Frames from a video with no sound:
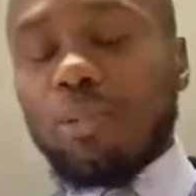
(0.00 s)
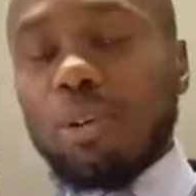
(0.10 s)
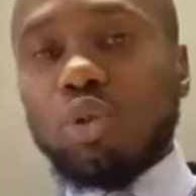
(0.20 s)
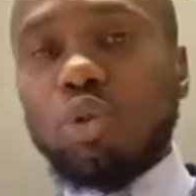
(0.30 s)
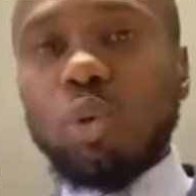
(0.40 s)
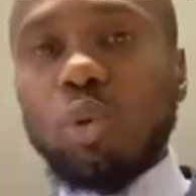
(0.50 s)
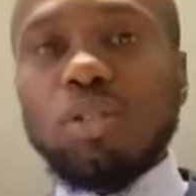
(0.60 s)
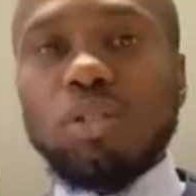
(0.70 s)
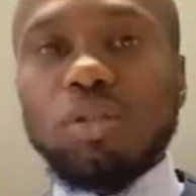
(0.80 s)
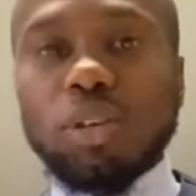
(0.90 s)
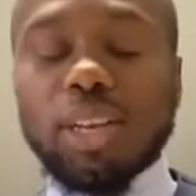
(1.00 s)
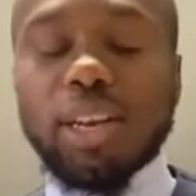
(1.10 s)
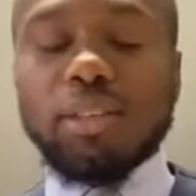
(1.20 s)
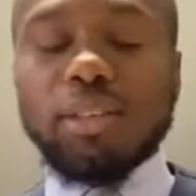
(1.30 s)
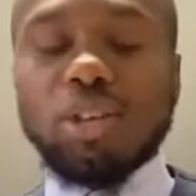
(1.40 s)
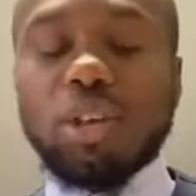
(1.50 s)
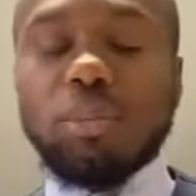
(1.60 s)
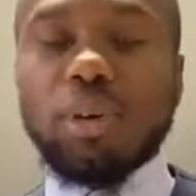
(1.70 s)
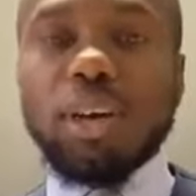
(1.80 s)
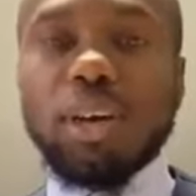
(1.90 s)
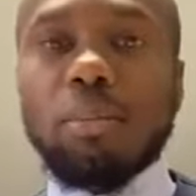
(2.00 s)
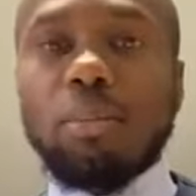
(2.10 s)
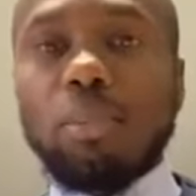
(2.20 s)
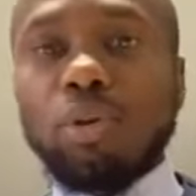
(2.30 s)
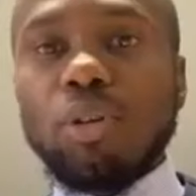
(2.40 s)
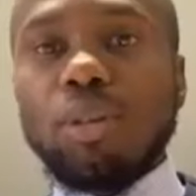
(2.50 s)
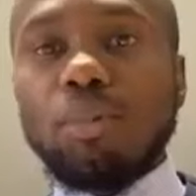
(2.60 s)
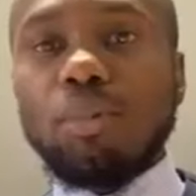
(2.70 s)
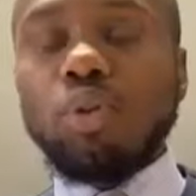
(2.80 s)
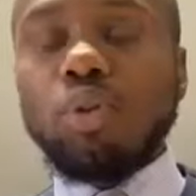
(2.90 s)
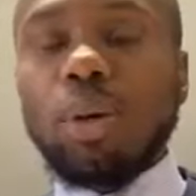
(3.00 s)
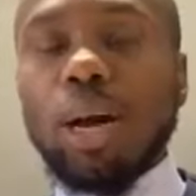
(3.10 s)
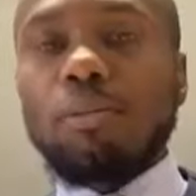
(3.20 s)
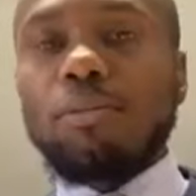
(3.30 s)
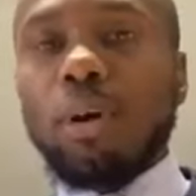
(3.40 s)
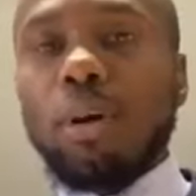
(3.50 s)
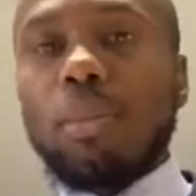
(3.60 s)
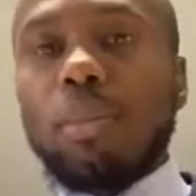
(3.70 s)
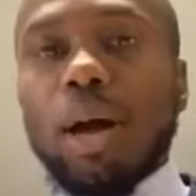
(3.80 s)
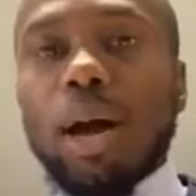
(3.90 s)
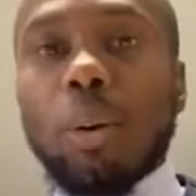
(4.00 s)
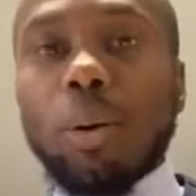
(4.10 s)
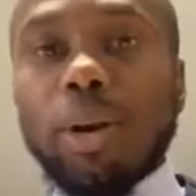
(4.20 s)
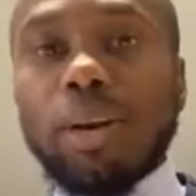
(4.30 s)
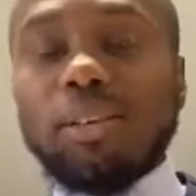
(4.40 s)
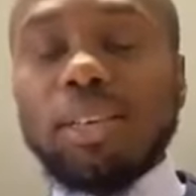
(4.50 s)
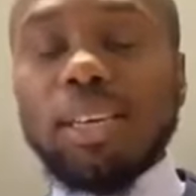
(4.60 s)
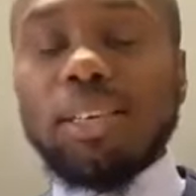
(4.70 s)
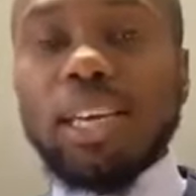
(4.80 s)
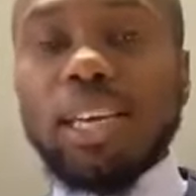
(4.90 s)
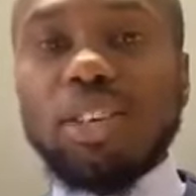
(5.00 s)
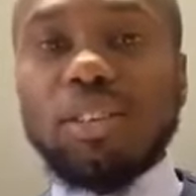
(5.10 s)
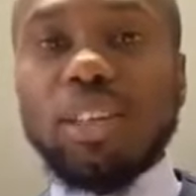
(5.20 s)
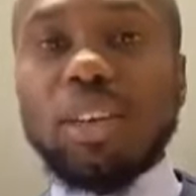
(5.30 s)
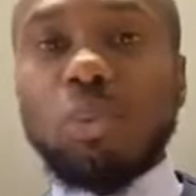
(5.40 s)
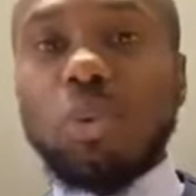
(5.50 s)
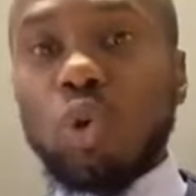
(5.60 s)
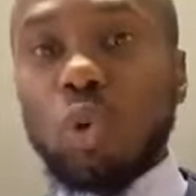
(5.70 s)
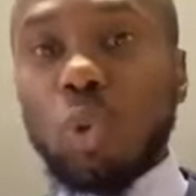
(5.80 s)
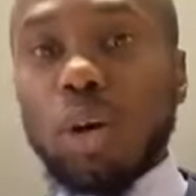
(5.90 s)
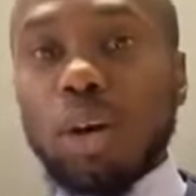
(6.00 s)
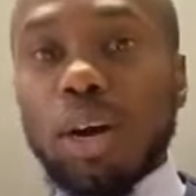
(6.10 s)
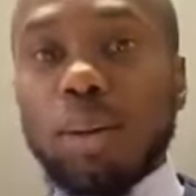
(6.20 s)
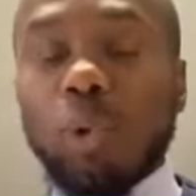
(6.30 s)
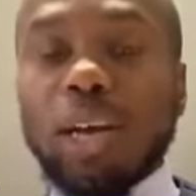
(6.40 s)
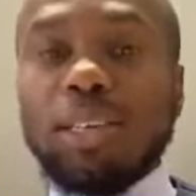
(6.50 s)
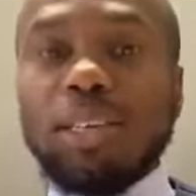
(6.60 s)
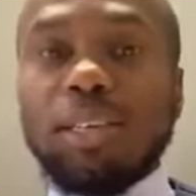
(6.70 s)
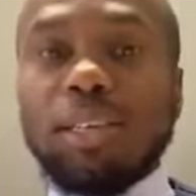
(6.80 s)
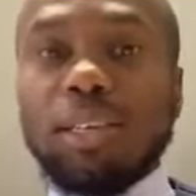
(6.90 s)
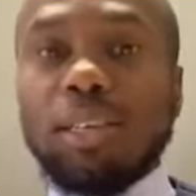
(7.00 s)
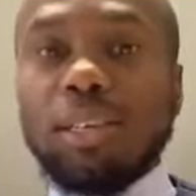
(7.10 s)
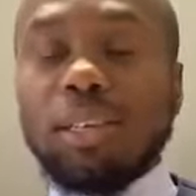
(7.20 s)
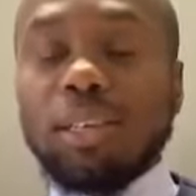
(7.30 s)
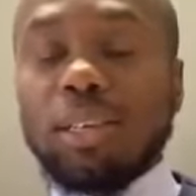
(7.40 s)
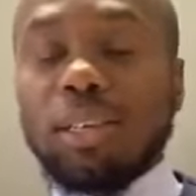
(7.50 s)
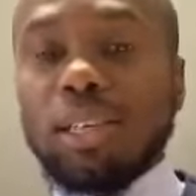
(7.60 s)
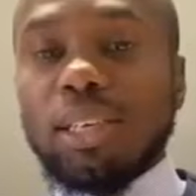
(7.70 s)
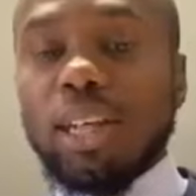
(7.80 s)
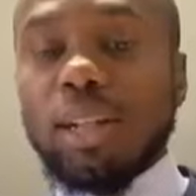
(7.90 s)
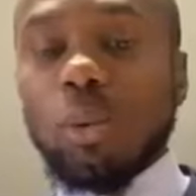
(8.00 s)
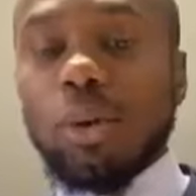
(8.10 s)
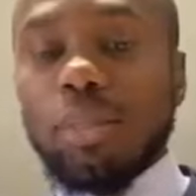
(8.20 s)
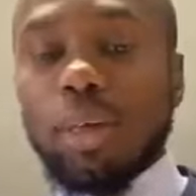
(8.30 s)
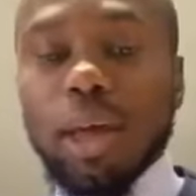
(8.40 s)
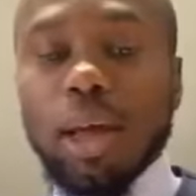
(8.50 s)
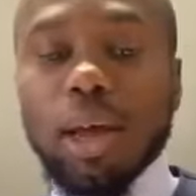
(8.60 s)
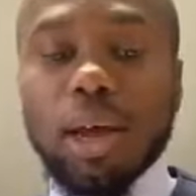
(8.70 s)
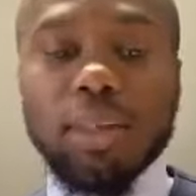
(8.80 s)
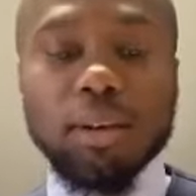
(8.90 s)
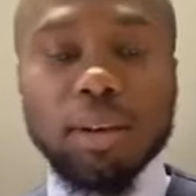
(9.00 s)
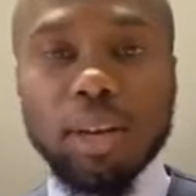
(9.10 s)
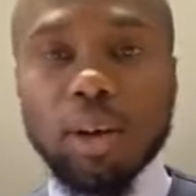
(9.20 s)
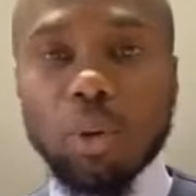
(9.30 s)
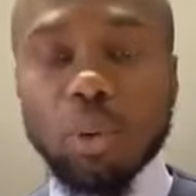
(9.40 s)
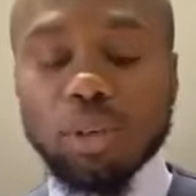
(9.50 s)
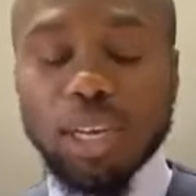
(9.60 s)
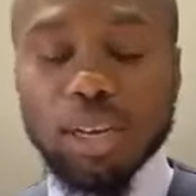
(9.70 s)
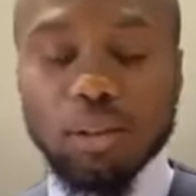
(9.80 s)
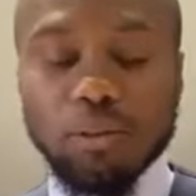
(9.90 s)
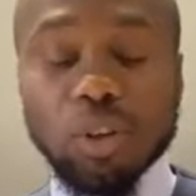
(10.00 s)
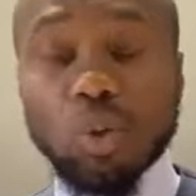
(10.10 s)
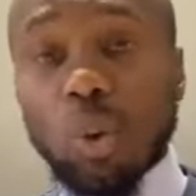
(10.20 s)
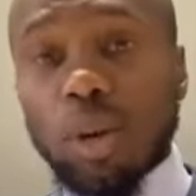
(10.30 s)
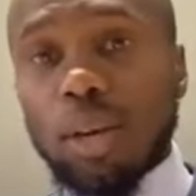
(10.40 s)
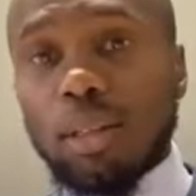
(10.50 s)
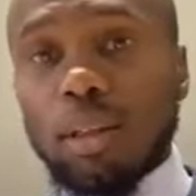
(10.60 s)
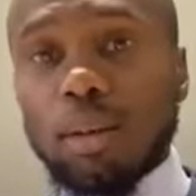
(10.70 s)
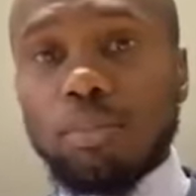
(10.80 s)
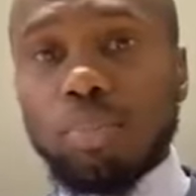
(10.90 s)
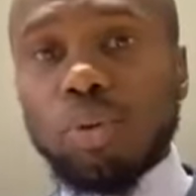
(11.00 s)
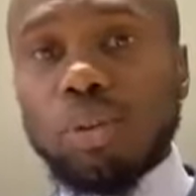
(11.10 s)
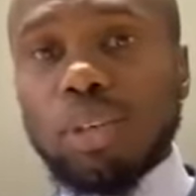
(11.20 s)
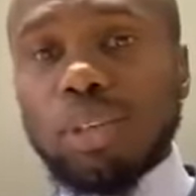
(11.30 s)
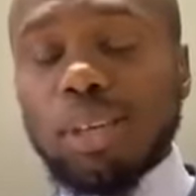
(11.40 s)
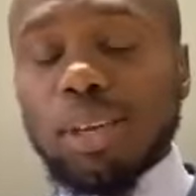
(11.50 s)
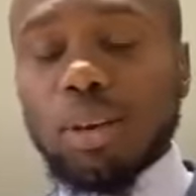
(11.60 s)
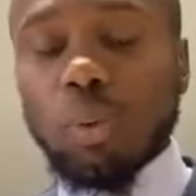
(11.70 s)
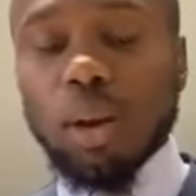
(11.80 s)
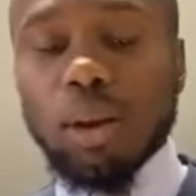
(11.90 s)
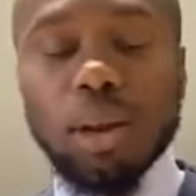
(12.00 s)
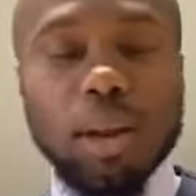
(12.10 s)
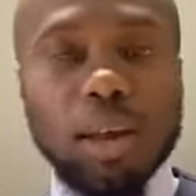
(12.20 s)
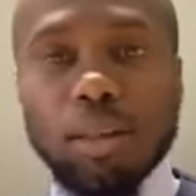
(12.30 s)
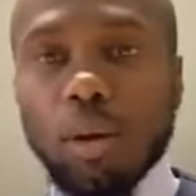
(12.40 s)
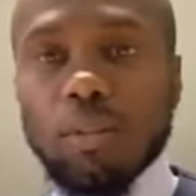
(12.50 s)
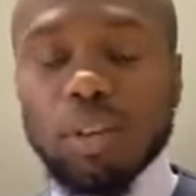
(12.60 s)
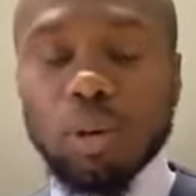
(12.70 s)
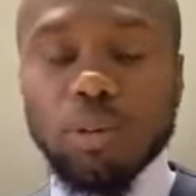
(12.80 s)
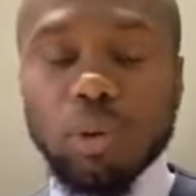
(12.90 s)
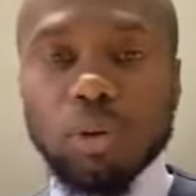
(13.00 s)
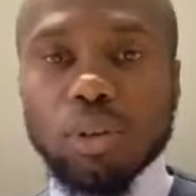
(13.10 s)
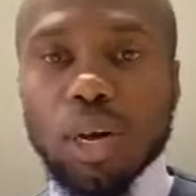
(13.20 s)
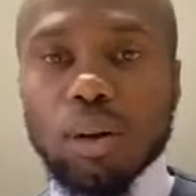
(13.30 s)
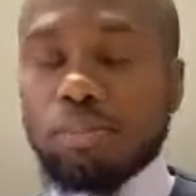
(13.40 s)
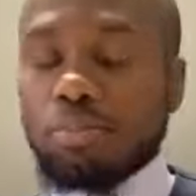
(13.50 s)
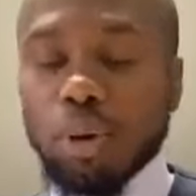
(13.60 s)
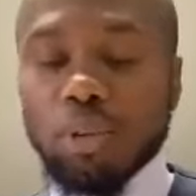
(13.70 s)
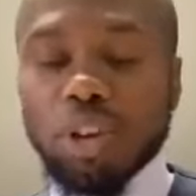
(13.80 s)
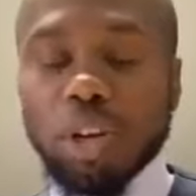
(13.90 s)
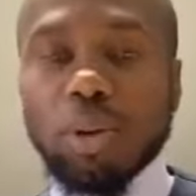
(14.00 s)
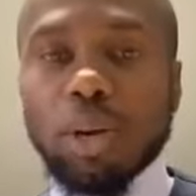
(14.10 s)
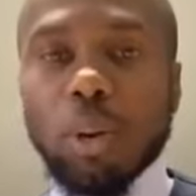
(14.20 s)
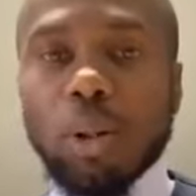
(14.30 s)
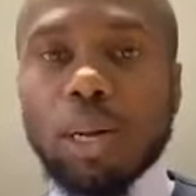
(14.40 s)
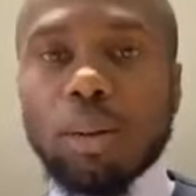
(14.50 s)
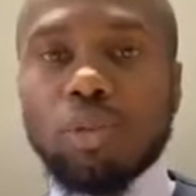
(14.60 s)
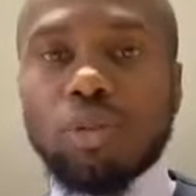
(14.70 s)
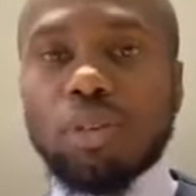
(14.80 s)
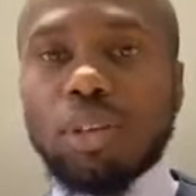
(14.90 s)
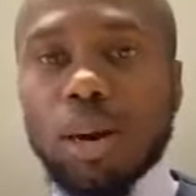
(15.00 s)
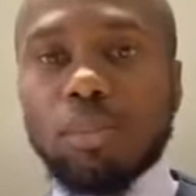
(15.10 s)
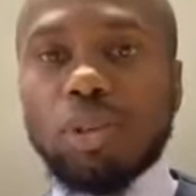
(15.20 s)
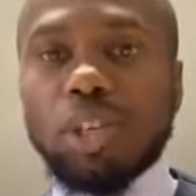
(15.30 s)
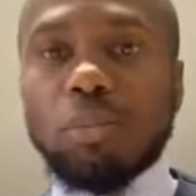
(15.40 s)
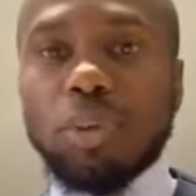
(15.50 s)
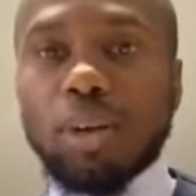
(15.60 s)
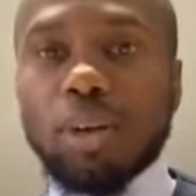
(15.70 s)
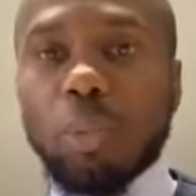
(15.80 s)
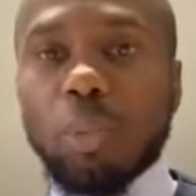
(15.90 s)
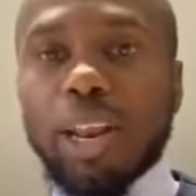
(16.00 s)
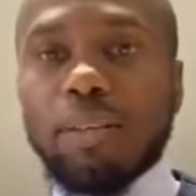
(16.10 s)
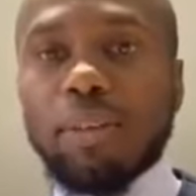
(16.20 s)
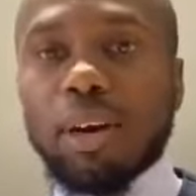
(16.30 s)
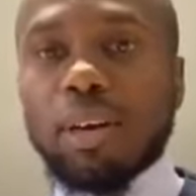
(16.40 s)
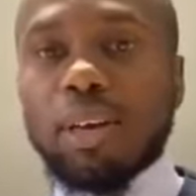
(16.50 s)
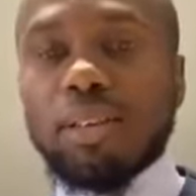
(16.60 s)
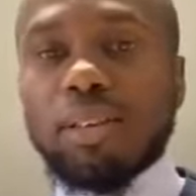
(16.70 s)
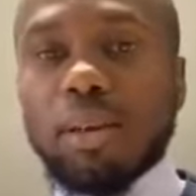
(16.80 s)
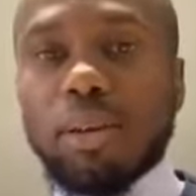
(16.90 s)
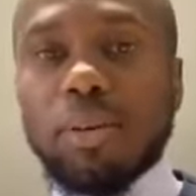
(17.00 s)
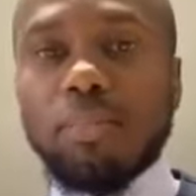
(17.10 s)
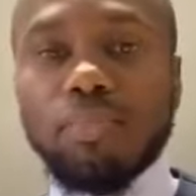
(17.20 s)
We've got two questions today, ladies and gentlemen. Both of them do come from our real estate agents that we do work quite in detail with. And then Nick will take the first one, and then Bruce the second one. And then obviously, of course, both gentlemen are welcome to just chip in whenever necessary.